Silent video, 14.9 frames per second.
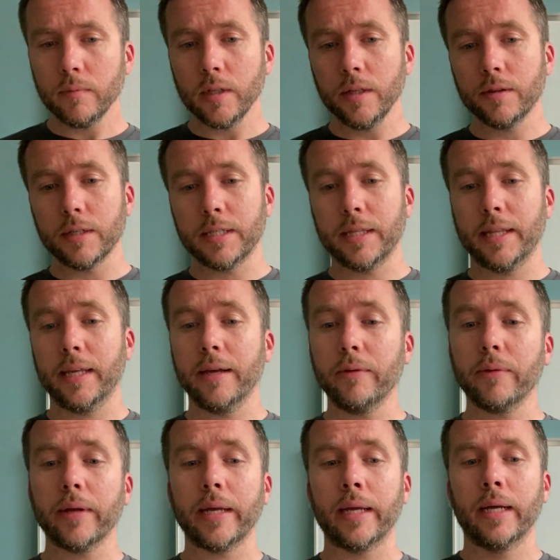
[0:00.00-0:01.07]
The
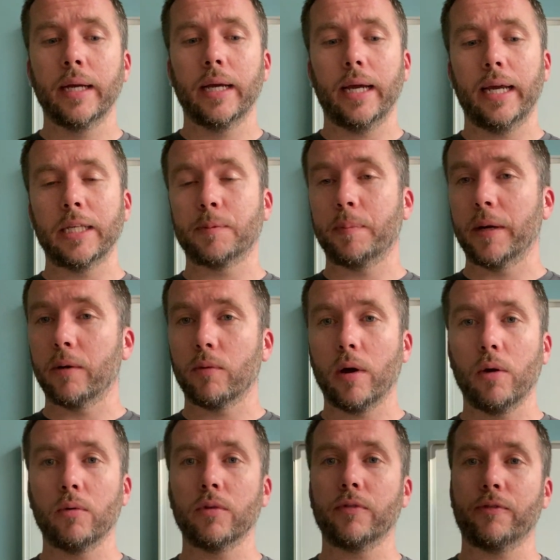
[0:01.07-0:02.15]
theory, it's been
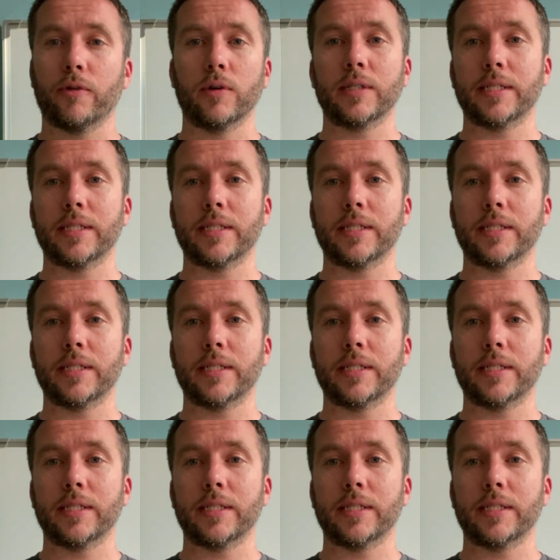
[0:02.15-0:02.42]
around for